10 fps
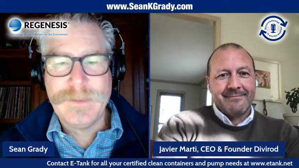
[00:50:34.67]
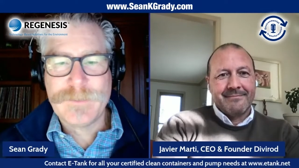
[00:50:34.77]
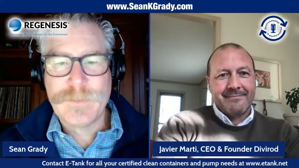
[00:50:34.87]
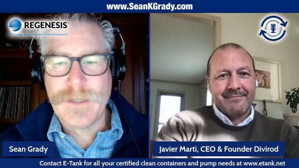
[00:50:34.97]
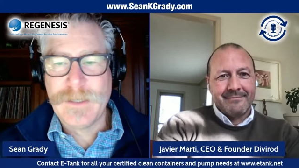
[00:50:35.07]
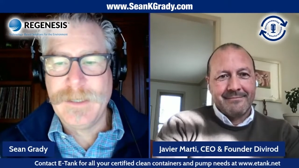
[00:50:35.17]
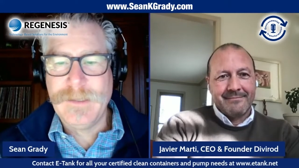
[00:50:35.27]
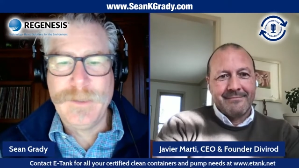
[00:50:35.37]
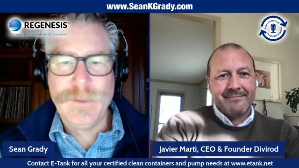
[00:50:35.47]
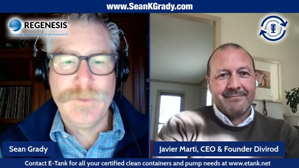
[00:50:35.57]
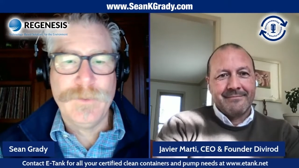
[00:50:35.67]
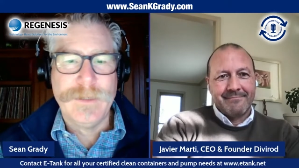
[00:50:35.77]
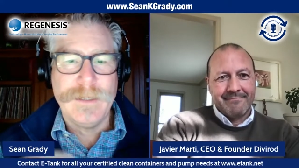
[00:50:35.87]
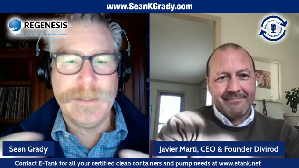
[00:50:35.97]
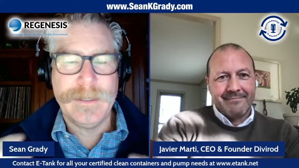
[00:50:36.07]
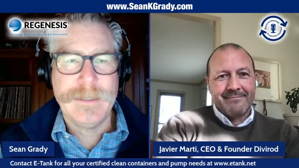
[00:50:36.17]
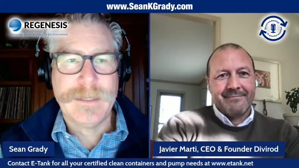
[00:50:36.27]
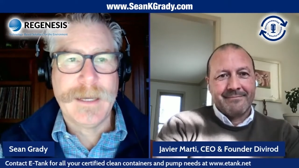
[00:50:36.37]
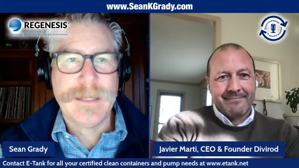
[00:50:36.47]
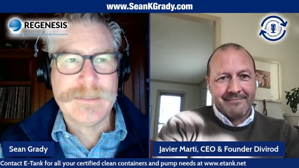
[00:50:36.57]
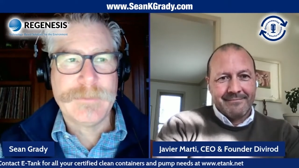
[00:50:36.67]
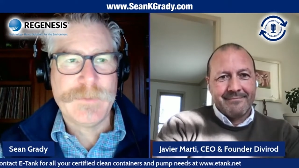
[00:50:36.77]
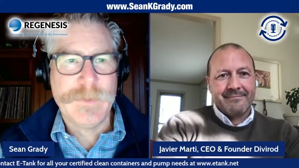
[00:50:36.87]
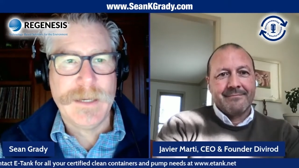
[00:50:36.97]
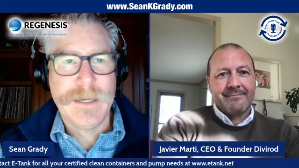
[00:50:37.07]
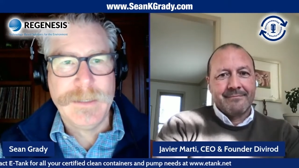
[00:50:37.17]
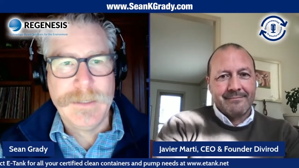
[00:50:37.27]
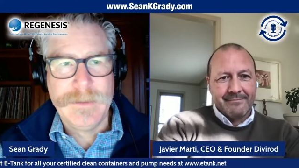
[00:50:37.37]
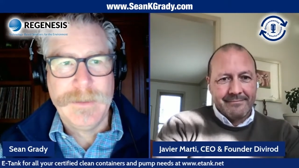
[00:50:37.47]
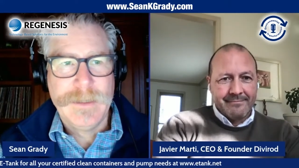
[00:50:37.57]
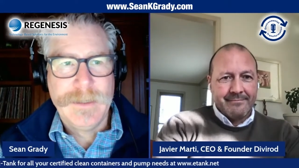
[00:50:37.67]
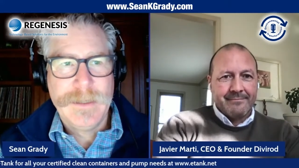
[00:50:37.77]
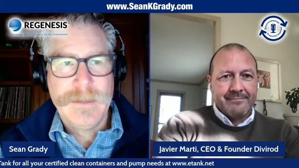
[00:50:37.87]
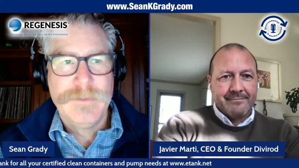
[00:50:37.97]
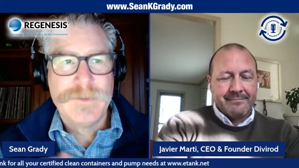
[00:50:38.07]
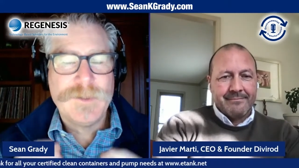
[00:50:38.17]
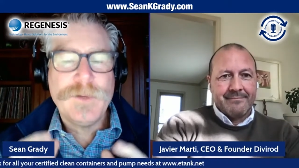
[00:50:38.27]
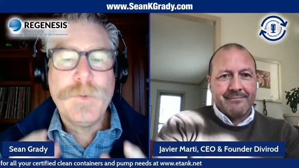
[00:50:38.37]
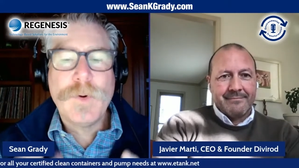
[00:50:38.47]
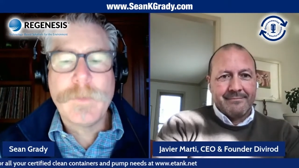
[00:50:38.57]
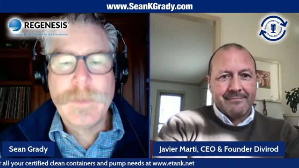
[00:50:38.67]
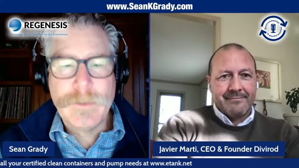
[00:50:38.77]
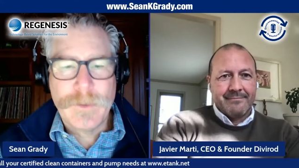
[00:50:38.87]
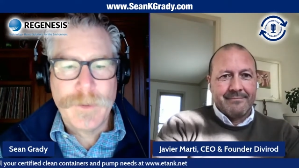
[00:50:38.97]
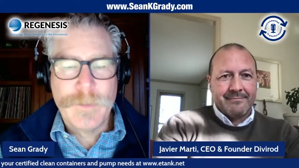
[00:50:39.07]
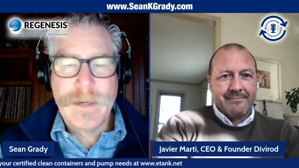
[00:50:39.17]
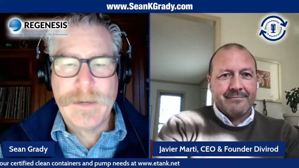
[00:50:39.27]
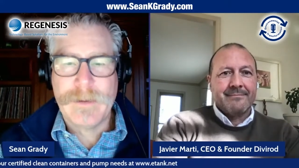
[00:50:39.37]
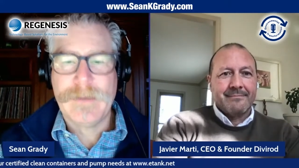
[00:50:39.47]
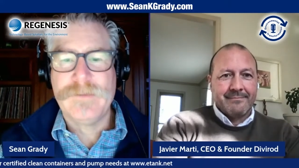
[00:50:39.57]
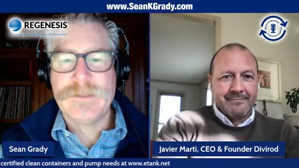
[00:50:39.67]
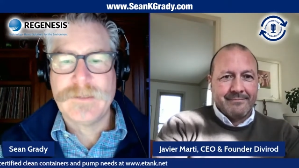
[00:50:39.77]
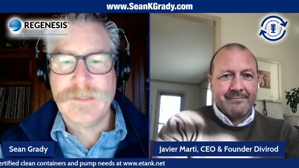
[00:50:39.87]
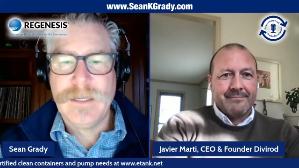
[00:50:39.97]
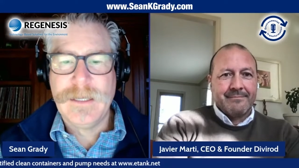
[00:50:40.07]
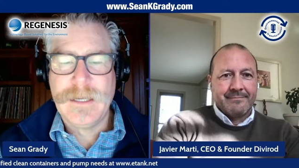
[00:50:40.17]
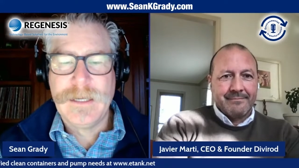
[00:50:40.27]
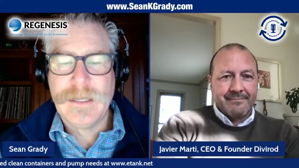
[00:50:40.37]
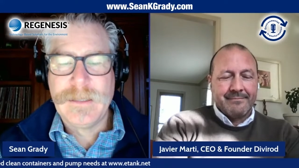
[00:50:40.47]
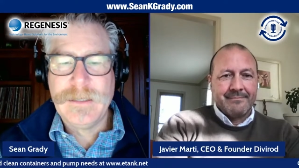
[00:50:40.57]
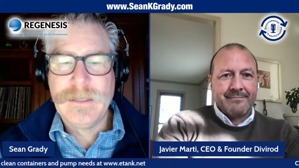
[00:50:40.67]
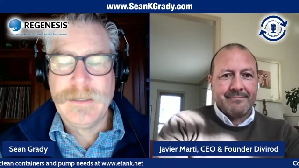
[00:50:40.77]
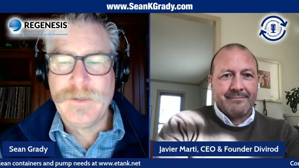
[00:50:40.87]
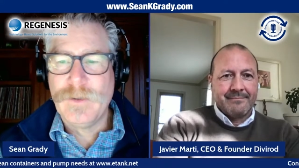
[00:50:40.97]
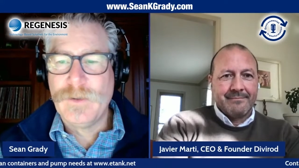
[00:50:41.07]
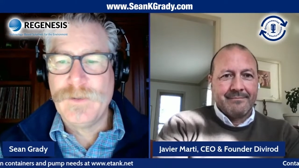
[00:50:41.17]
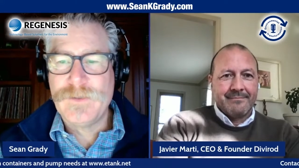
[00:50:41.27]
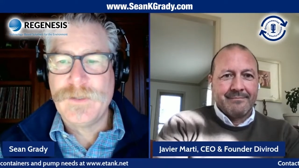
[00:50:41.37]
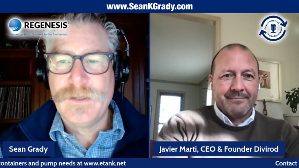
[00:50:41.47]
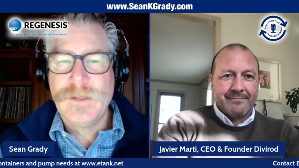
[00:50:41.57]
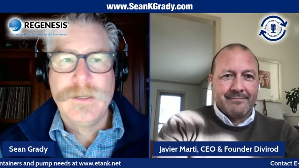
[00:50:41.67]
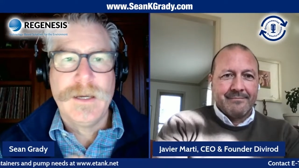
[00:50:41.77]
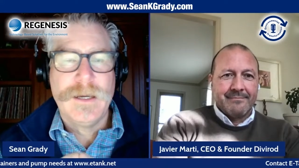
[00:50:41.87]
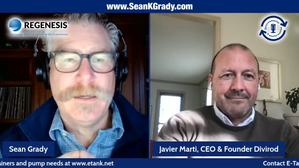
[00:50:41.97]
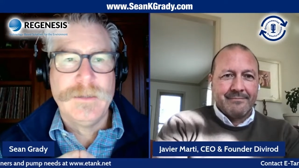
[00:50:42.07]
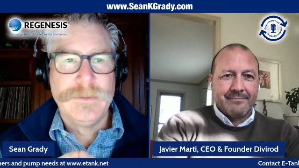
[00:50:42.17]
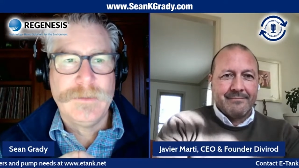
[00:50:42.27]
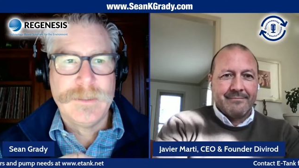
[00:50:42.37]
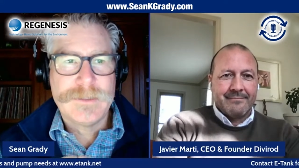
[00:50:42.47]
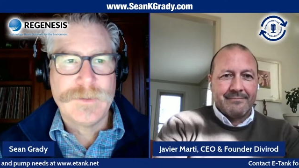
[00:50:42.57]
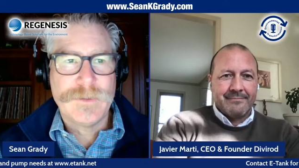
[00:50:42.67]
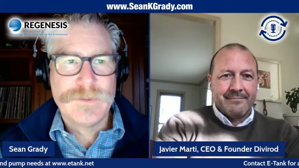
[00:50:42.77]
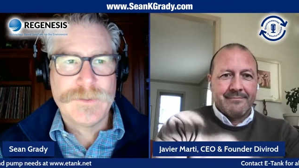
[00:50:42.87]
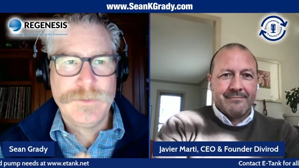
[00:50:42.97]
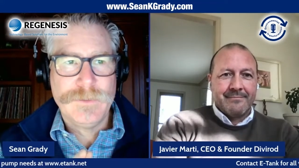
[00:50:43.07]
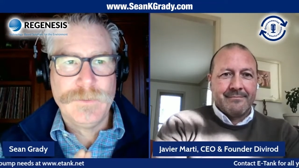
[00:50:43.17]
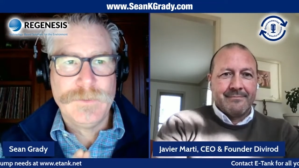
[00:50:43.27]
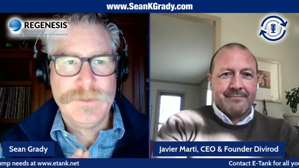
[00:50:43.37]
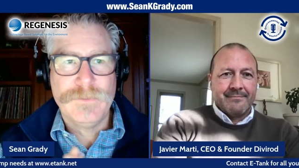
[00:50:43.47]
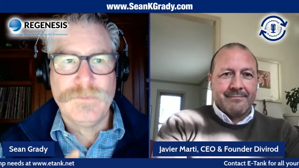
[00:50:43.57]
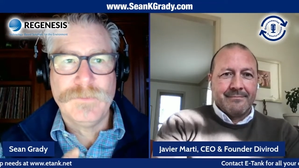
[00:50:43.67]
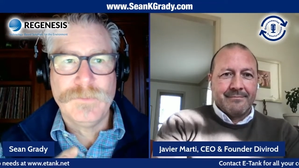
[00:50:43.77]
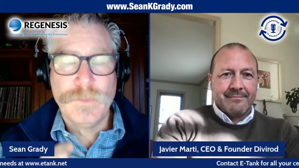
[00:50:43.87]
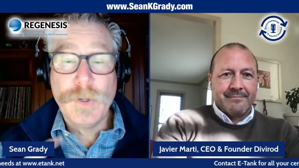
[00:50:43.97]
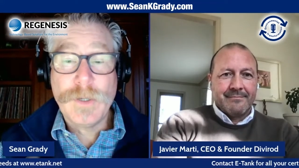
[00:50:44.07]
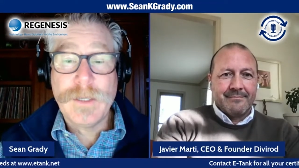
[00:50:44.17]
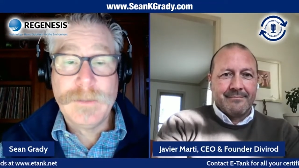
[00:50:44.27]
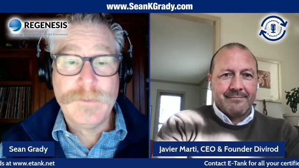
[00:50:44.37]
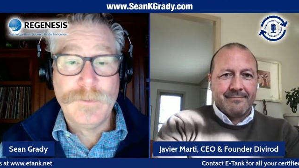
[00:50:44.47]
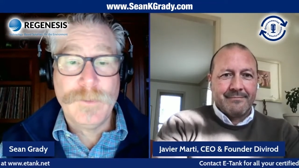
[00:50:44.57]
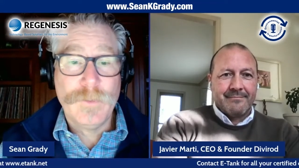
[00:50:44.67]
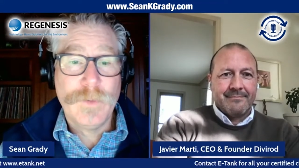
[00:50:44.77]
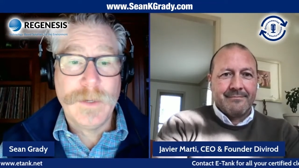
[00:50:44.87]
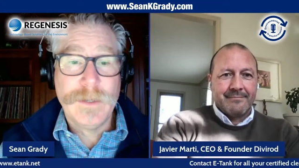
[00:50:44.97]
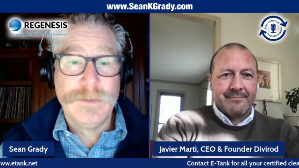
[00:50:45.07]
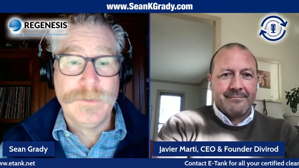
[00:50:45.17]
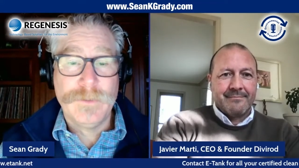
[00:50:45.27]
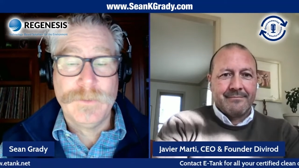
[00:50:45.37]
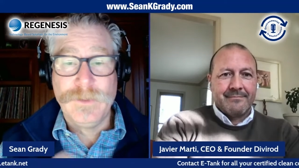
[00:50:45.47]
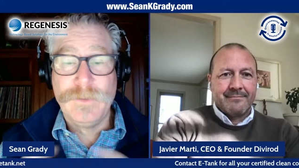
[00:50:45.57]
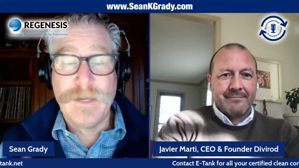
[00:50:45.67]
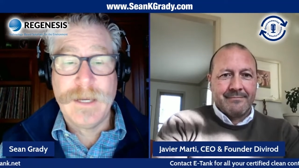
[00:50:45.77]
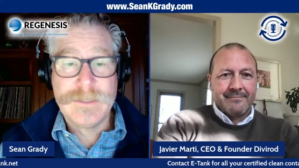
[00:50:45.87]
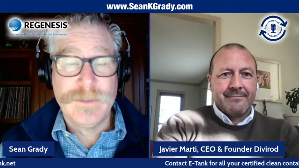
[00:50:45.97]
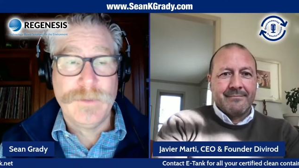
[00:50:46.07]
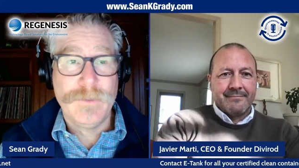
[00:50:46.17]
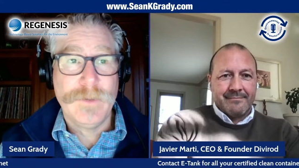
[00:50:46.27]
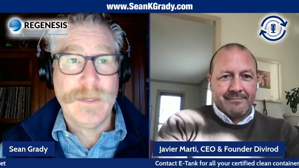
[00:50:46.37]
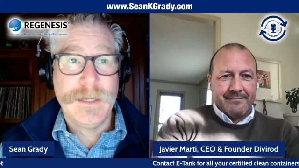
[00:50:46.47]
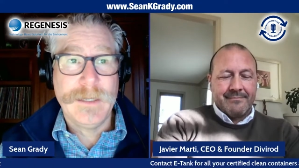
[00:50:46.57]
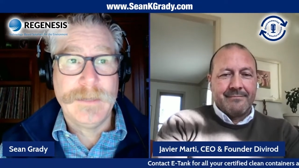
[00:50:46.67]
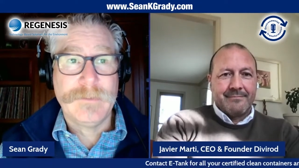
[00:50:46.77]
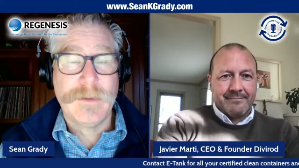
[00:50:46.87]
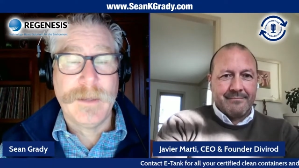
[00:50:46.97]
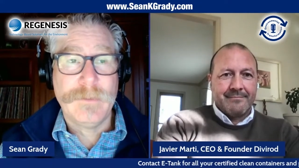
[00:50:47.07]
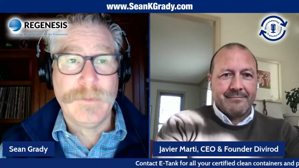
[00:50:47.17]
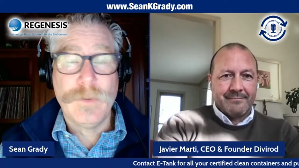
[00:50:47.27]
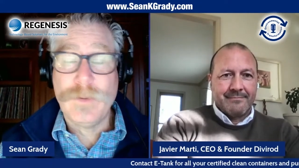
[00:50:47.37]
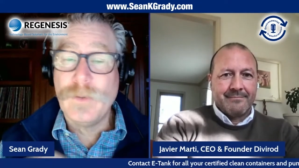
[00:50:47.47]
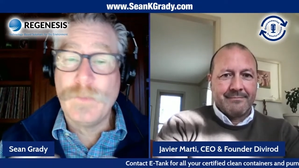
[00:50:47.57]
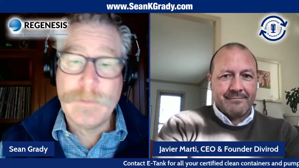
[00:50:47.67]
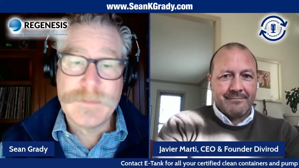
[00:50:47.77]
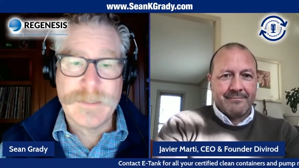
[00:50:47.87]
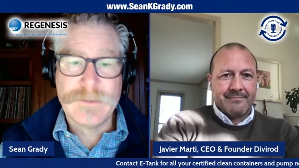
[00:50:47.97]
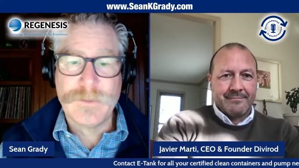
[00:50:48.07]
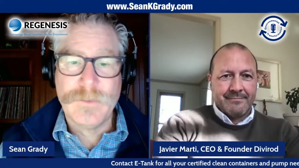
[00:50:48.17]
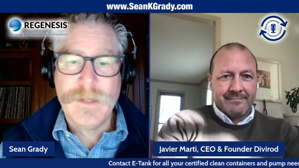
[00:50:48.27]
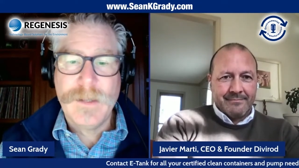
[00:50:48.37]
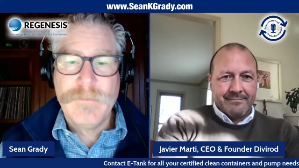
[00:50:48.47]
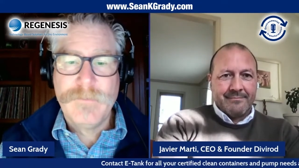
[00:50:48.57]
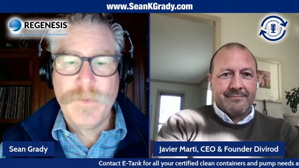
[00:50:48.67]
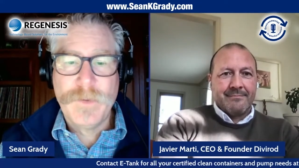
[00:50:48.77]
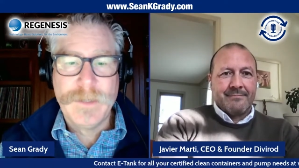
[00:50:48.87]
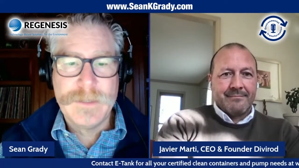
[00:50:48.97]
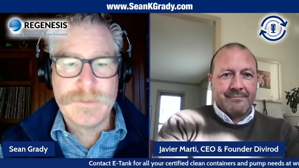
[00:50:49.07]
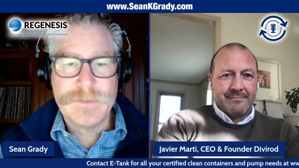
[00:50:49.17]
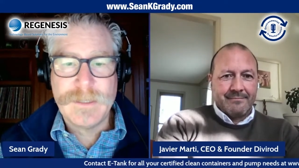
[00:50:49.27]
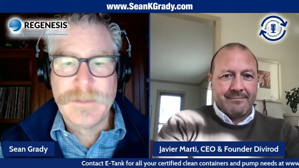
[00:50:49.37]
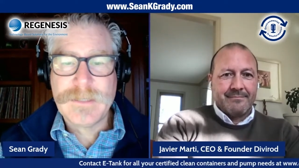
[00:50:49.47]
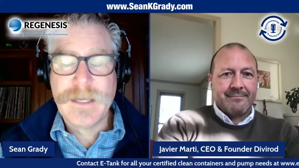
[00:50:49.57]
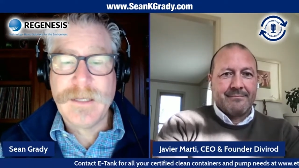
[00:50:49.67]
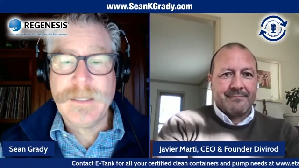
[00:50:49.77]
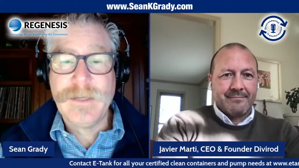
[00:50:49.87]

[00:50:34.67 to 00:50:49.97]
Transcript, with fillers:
Speaker 1: this product can do and, and, and the concepts behind it. There's still more to be learned about it, obviously. And I, I think I encourage uh, listeners to, you know, look into what, you know, you guys do and, and, and go to your website. So for the listeners, tell us how to